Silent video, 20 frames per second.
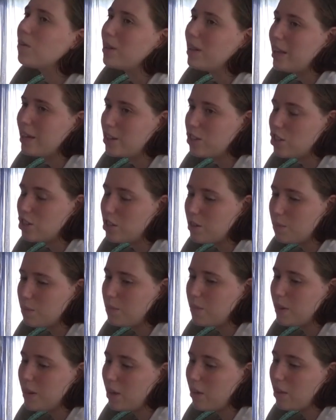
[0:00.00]
relationships
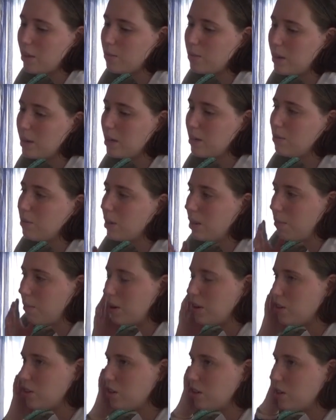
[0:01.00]
video, that's why I didn't really
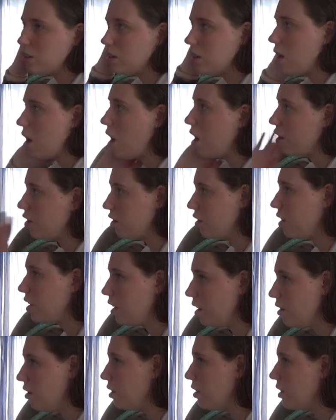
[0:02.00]
mention Connor
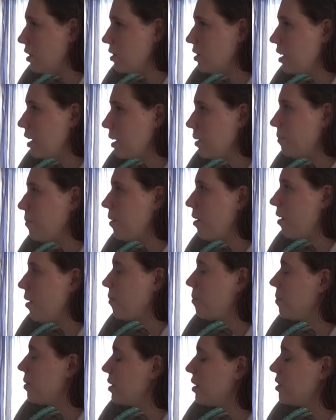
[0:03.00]
here in the second
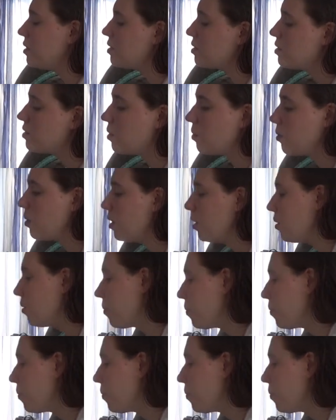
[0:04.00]
part, but it's so cute.